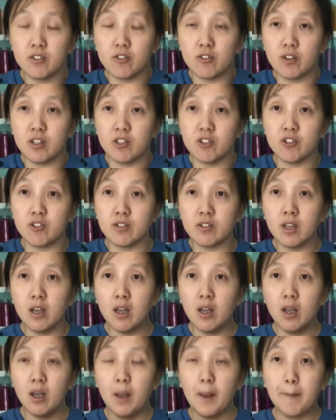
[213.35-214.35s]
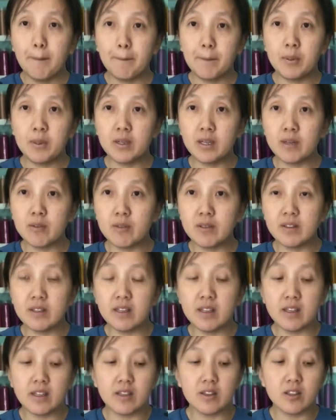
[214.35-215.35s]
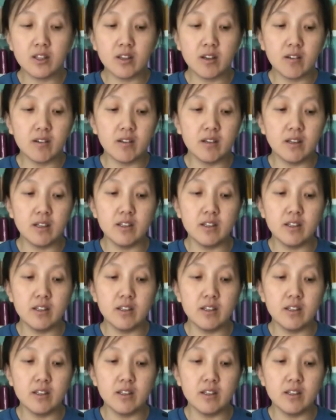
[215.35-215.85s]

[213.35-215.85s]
So I just put everything in there,